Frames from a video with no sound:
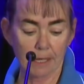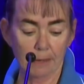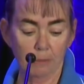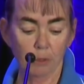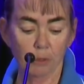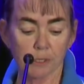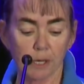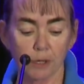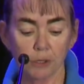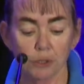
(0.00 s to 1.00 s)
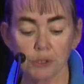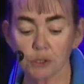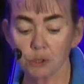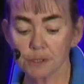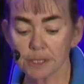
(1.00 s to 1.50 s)
We also
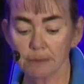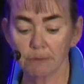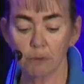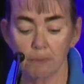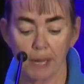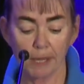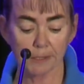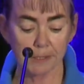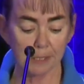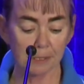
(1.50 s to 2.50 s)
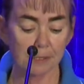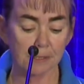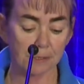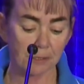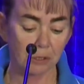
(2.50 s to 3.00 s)
use non-slip footpath
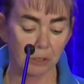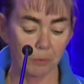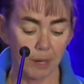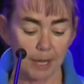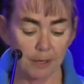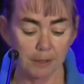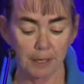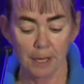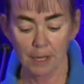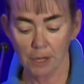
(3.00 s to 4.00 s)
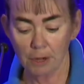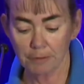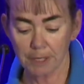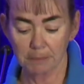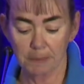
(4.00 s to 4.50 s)
stickers. It's a new way
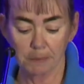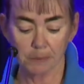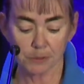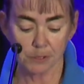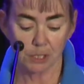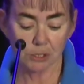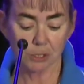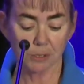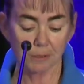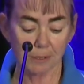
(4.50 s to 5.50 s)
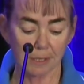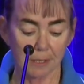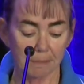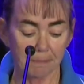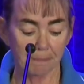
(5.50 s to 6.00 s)
of getting people's
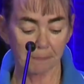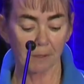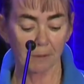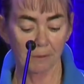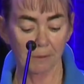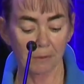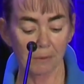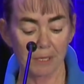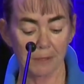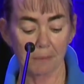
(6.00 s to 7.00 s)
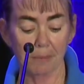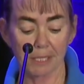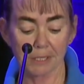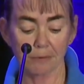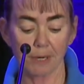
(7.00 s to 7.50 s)
attention. They're
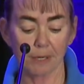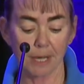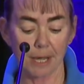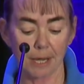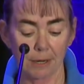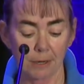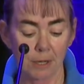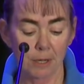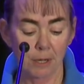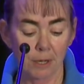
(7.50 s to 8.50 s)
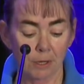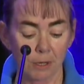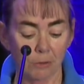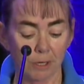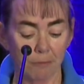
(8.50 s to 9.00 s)
placed around our
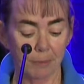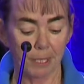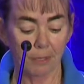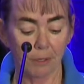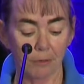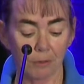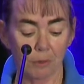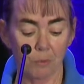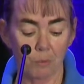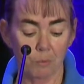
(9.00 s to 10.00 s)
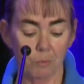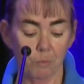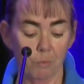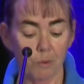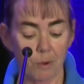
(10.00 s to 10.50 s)
local government area and
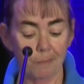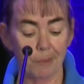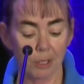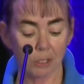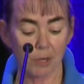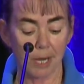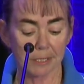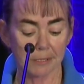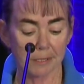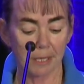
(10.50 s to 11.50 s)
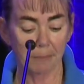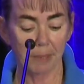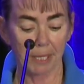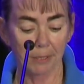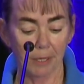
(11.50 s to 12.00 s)
on bike tracks and
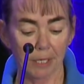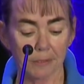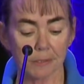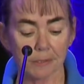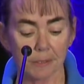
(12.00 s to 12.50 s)
playgrounds,